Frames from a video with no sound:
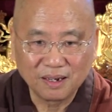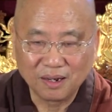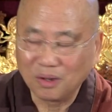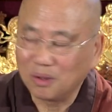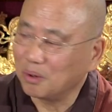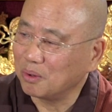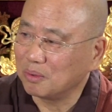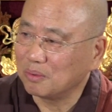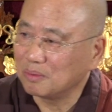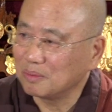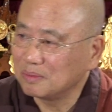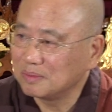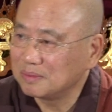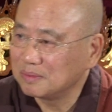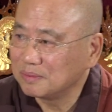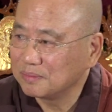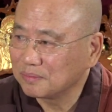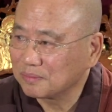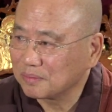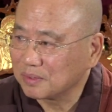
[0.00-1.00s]
No.
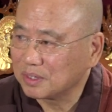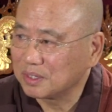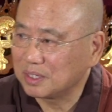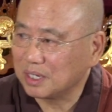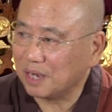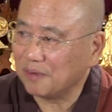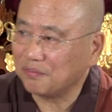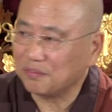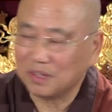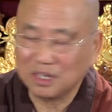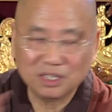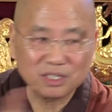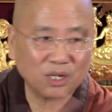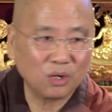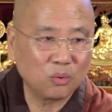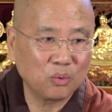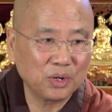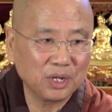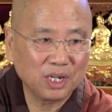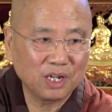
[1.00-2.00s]
Death is
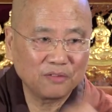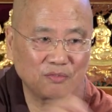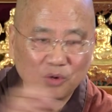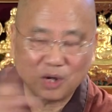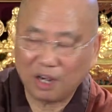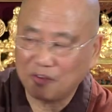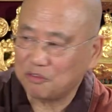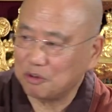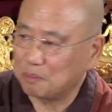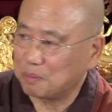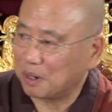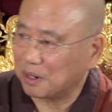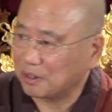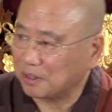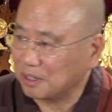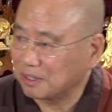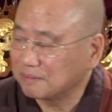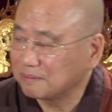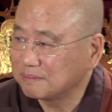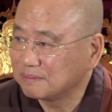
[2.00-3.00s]
awaiting for
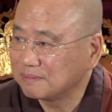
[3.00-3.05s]
everybody,